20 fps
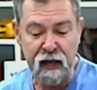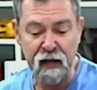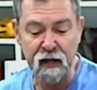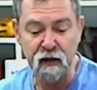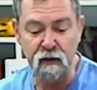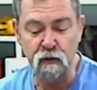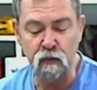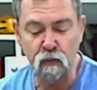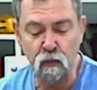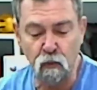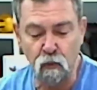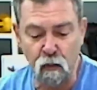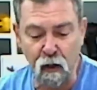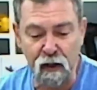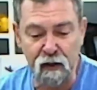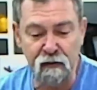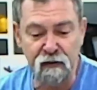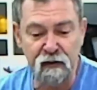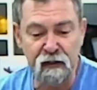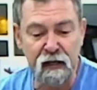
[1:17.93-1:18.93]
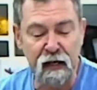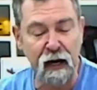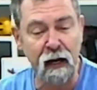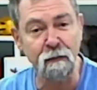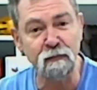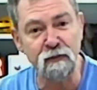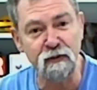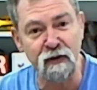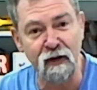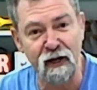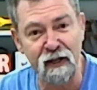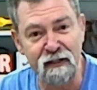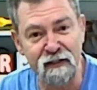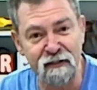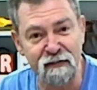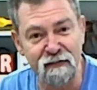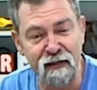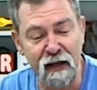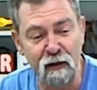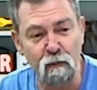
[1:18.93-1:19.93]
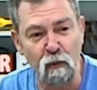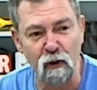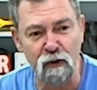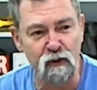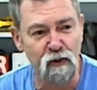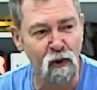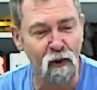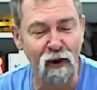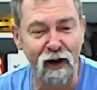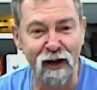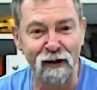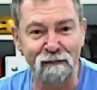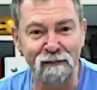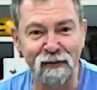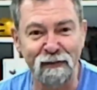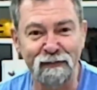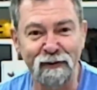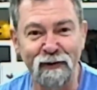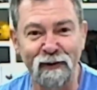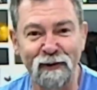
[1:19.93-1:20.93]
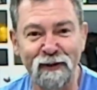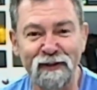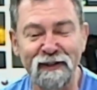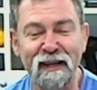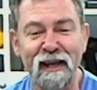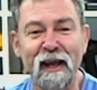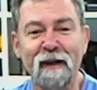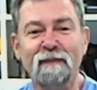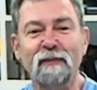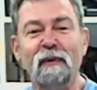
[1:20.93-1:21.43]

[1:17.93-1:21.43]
And one of the upsides of that, well, it's all up, of course,